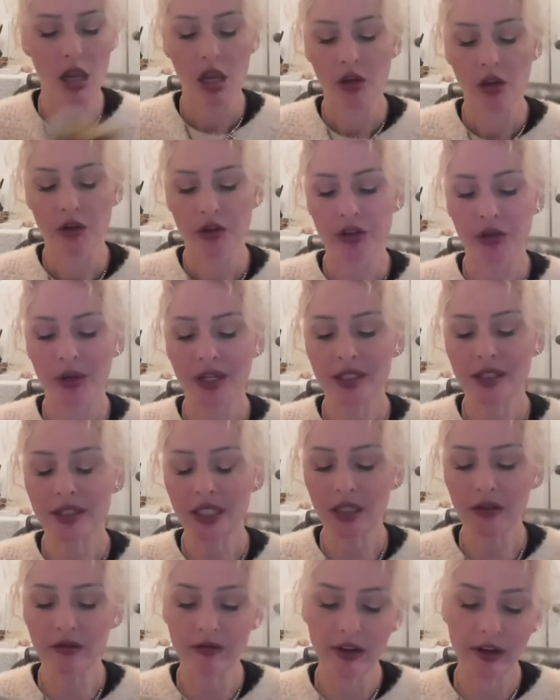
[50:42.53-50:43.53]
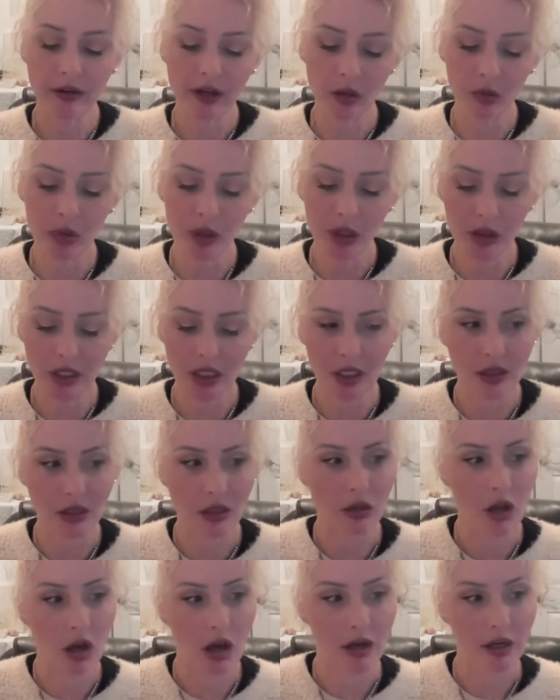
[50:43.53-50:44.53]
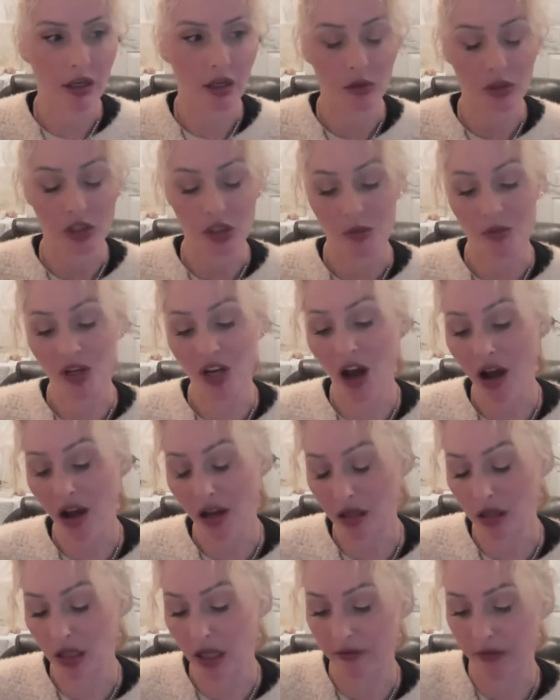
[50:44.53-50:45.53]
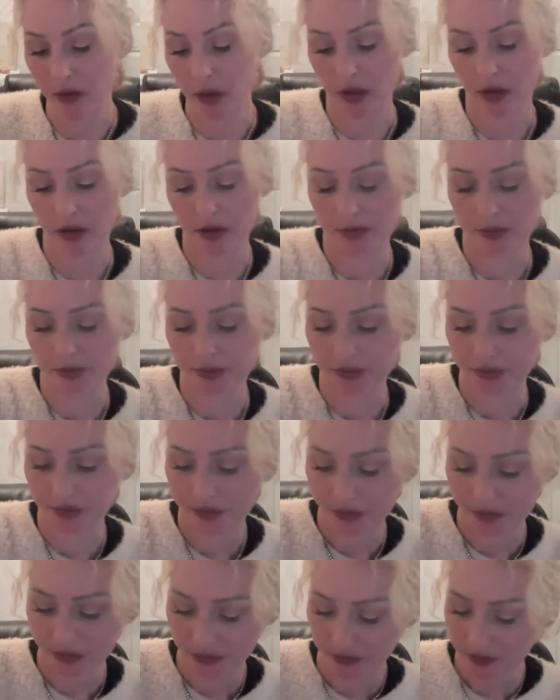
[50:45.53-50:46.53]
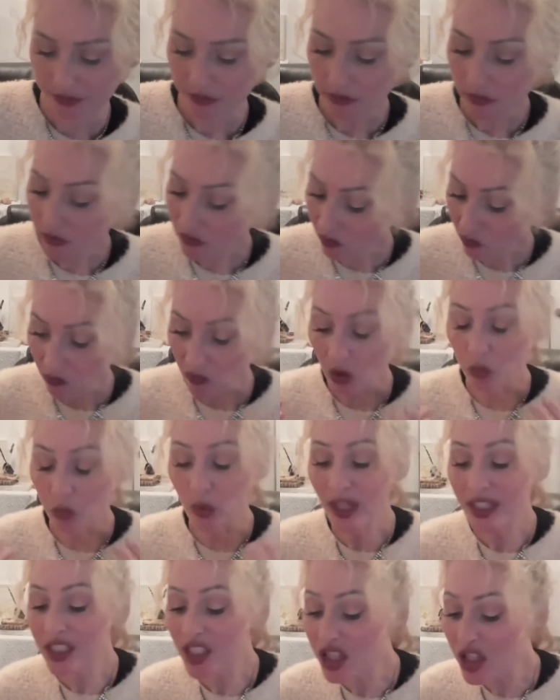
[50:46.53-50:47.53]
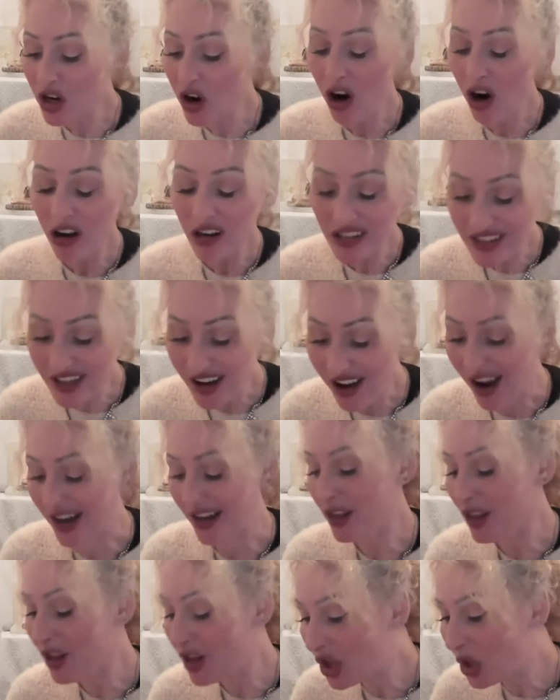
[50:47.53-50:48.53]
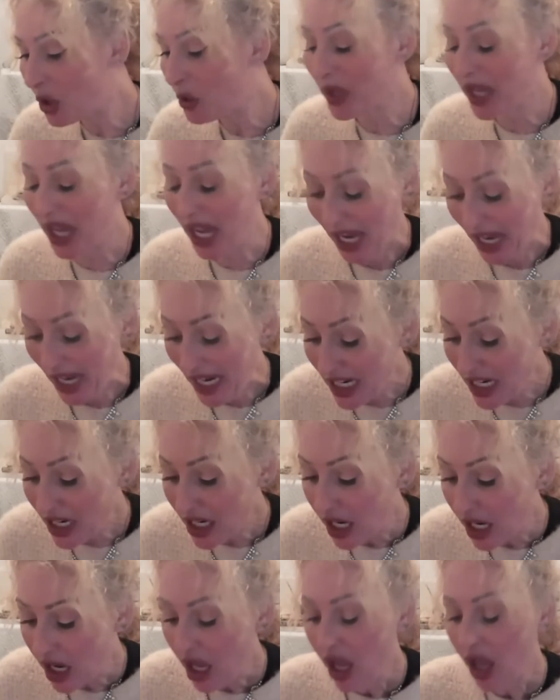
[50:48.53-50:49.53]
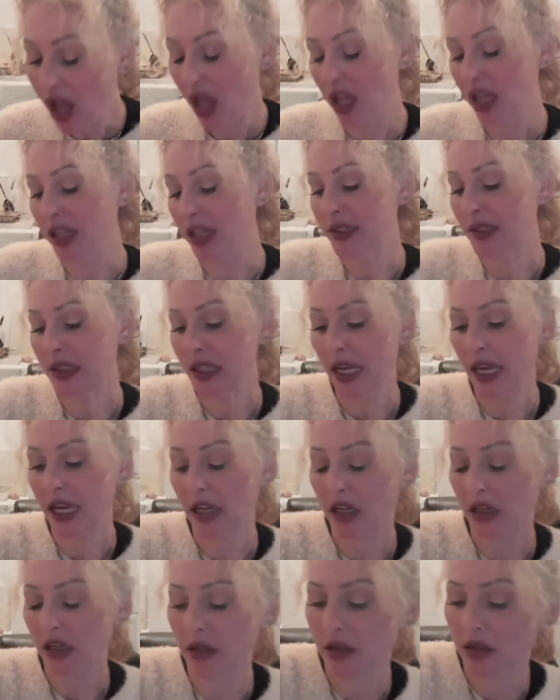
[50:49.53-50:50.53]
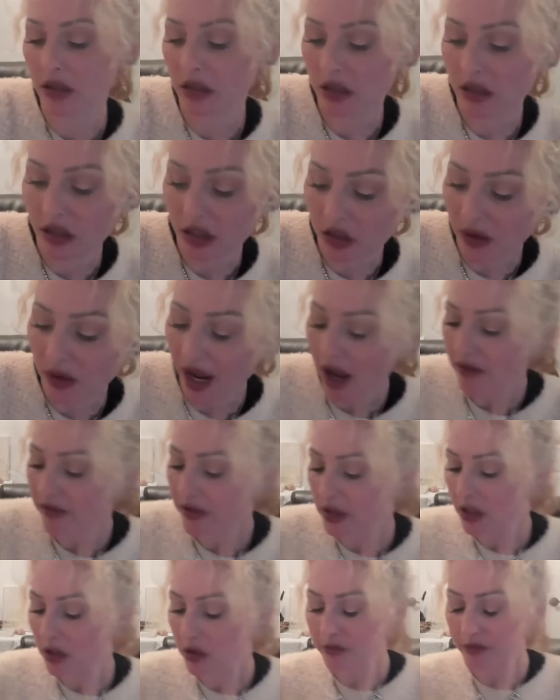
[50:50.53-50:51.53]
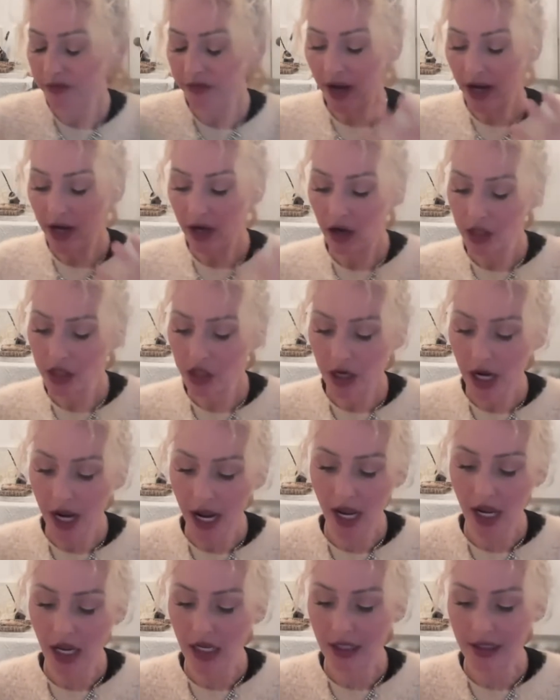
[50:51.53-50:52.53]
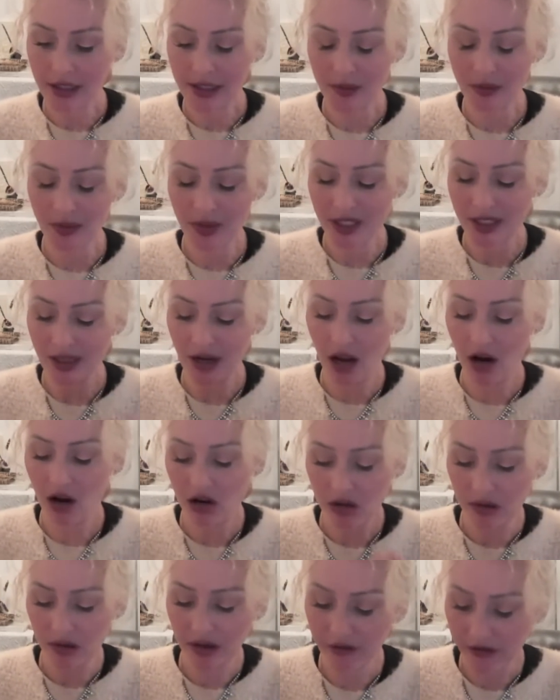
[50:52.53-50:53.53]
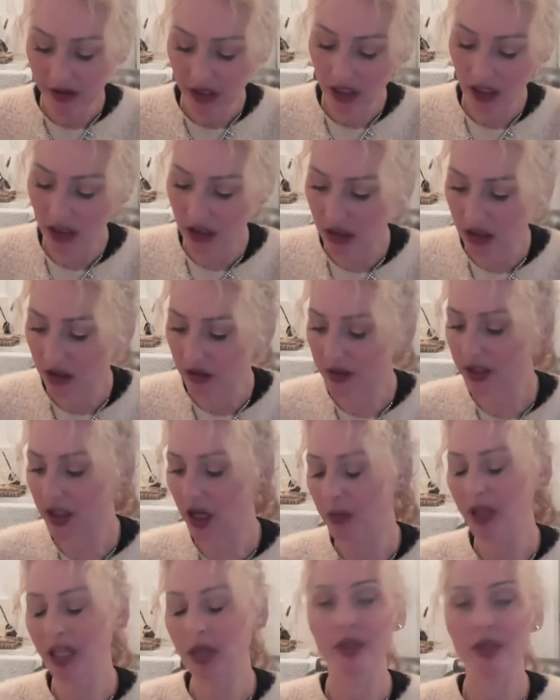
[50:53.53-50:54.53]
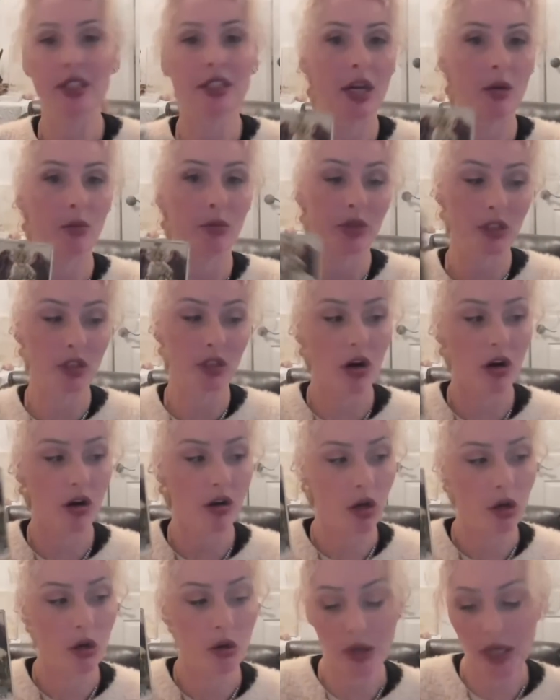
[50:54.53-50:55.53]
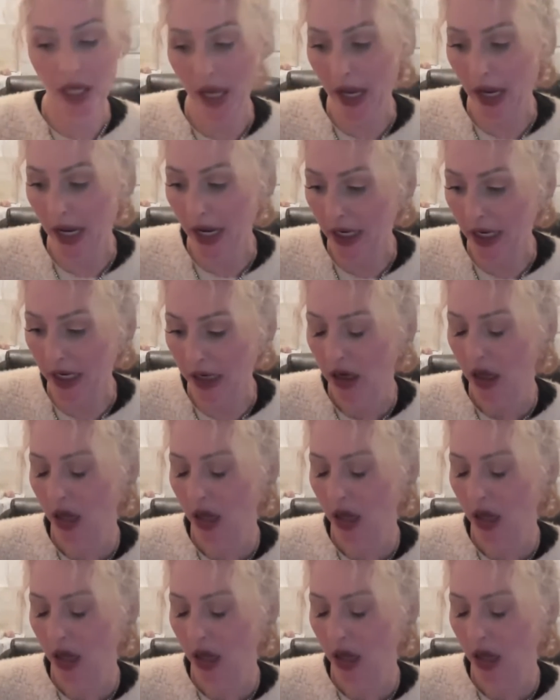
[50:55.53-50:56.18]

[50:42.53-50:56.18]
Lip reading: So I see variability in the law here, which I'm not in love with. Rest of the cards kind of look okay. It's like you have a little fight on your hands, but it's not horrific. It's coming in with the Temperance card. Okay.